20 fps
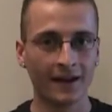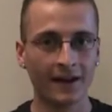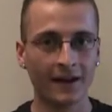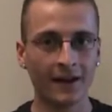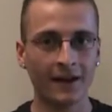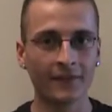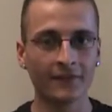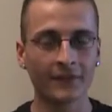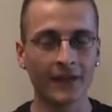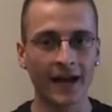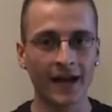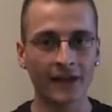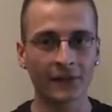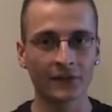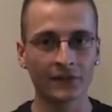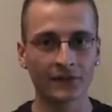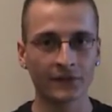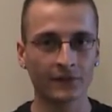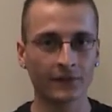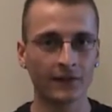uh,
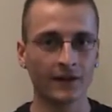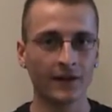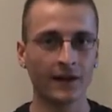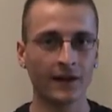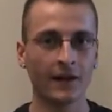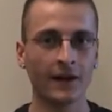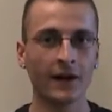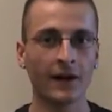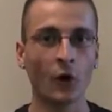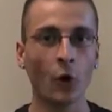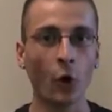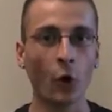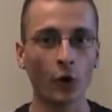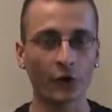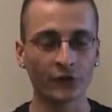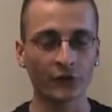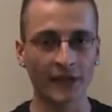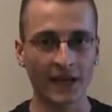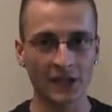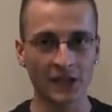nice uh,
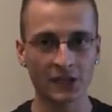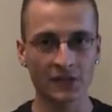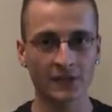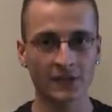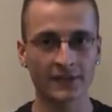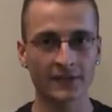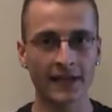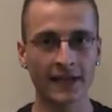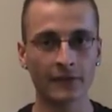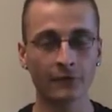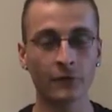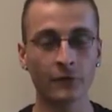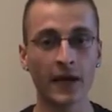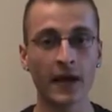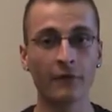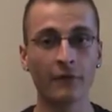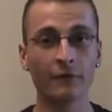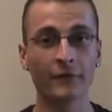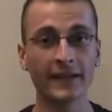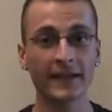sessions that we
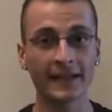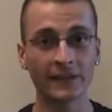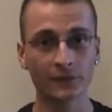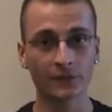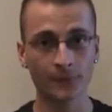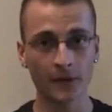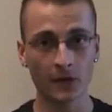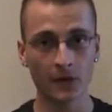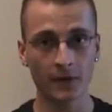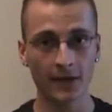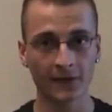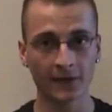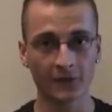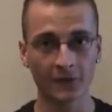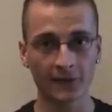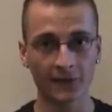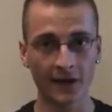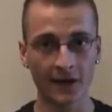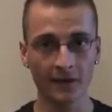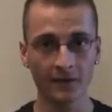have
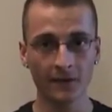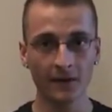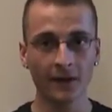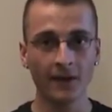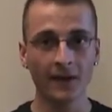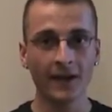experienced there,